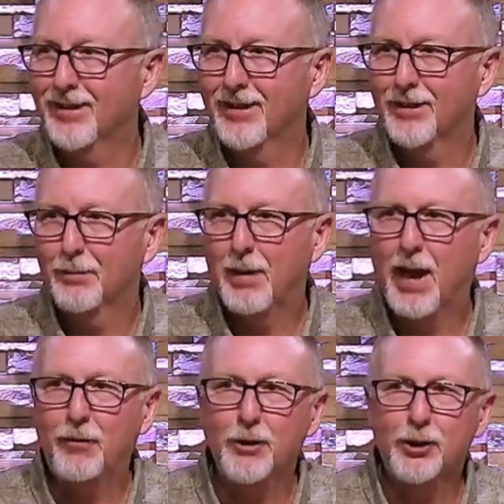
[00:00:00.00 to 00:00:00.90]

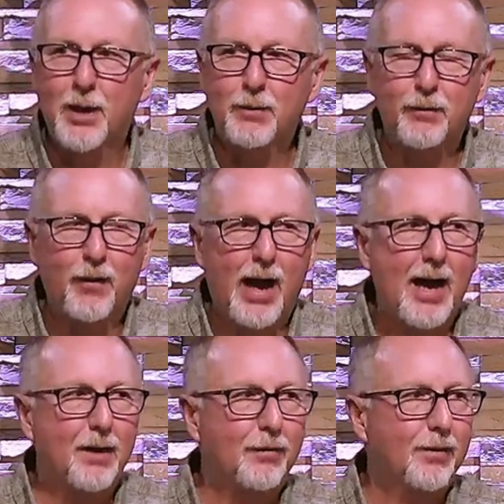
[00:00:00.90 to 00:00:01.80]
Matthew chapter
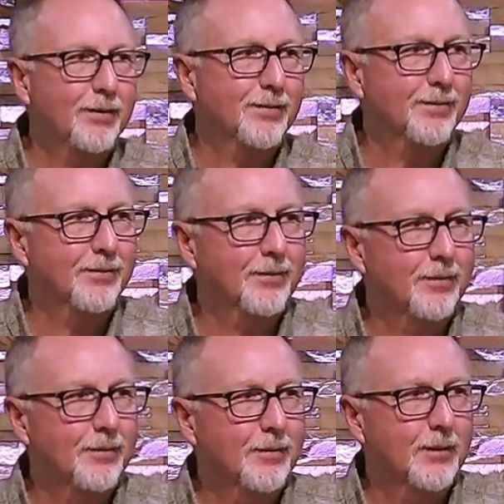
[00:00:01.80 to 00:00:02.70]
5.
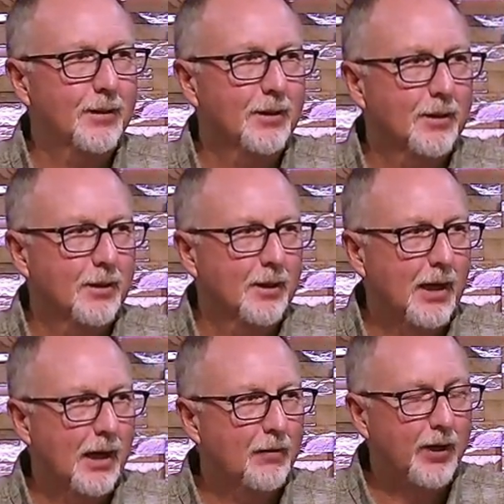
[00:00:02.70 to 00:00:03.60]
I
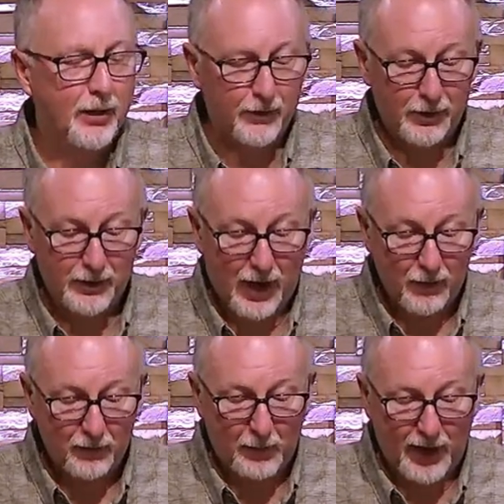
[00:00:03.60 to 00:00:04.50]
love to hear the sound
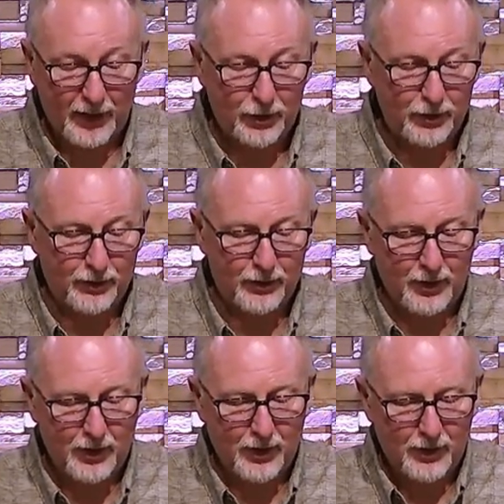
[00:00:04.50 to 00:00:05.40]
of pages.
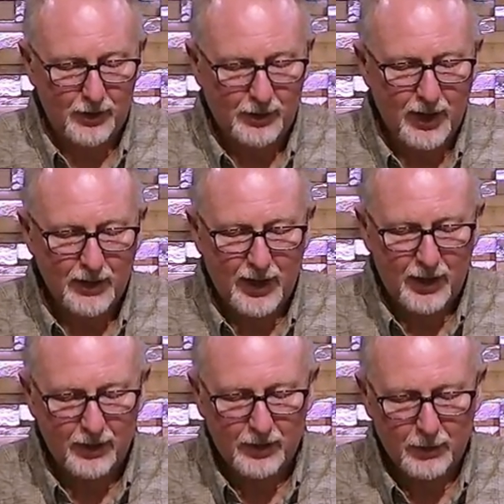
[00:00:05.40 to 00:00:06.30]
It's kind of
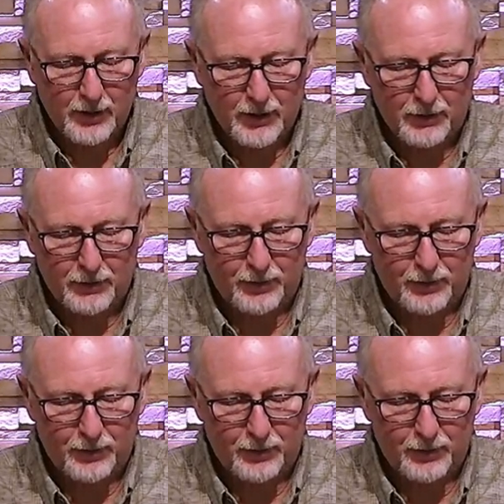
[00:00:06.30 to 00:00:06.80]
taken some of the,